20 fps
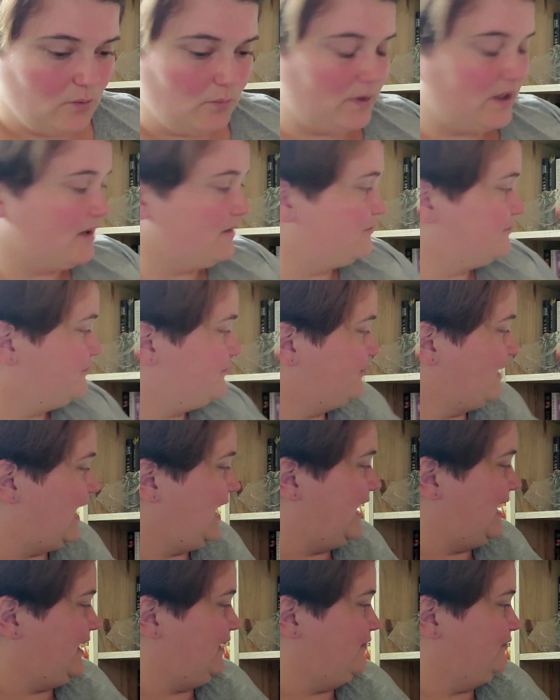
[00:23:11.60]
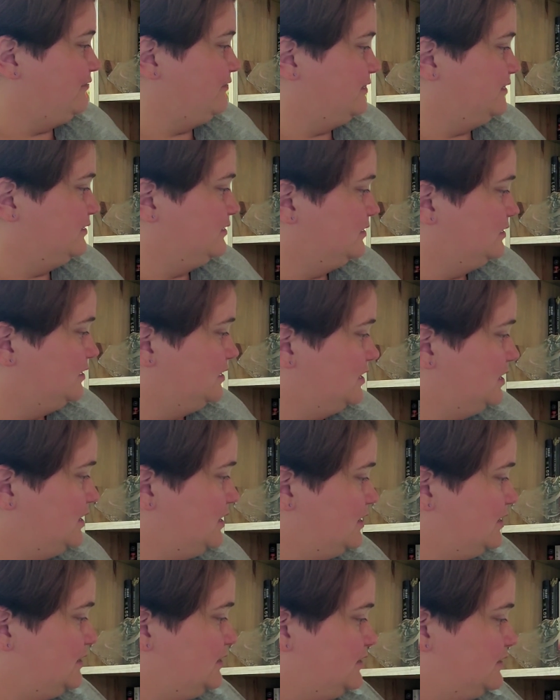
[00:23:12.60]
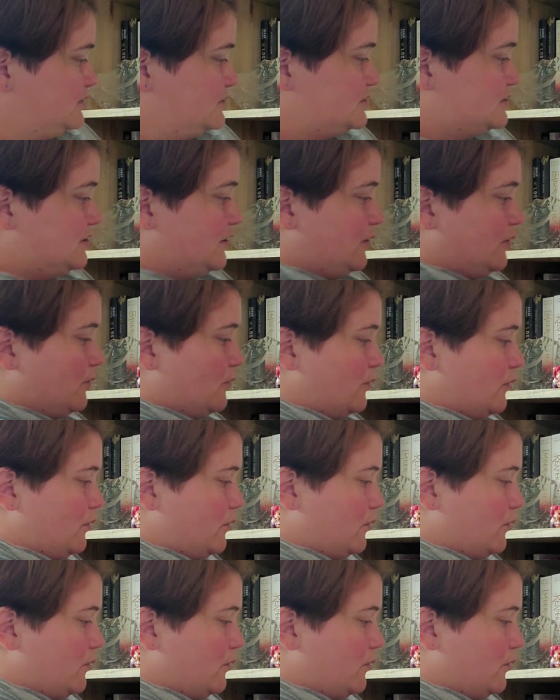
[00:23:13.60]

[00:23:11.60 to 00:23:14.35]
We have 5. So